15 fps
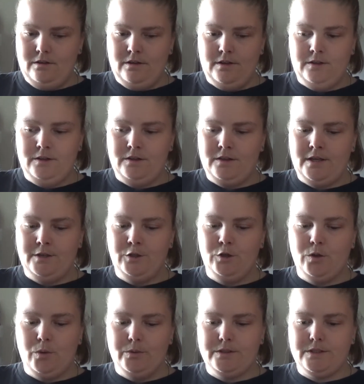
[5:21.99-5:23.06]
and then you
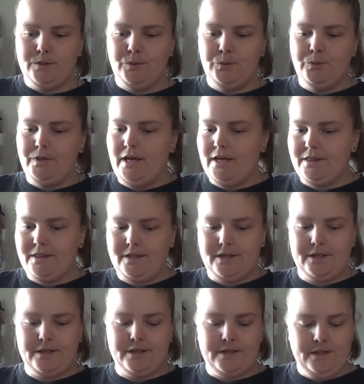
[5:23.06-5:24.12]
go into like
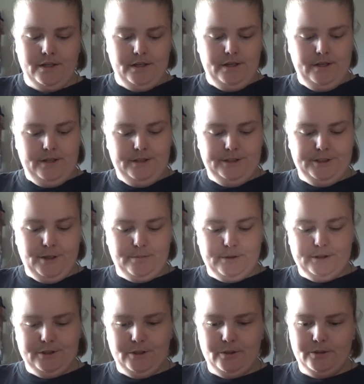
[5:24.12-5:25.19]
the summer
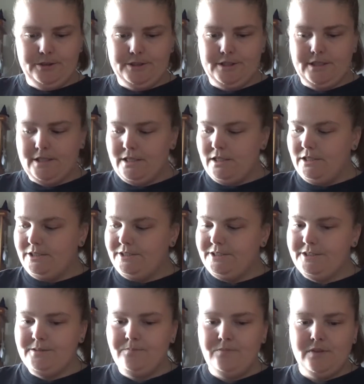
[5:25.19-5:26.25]

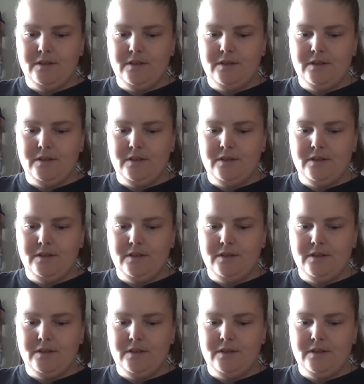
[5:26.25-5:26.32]
solstice,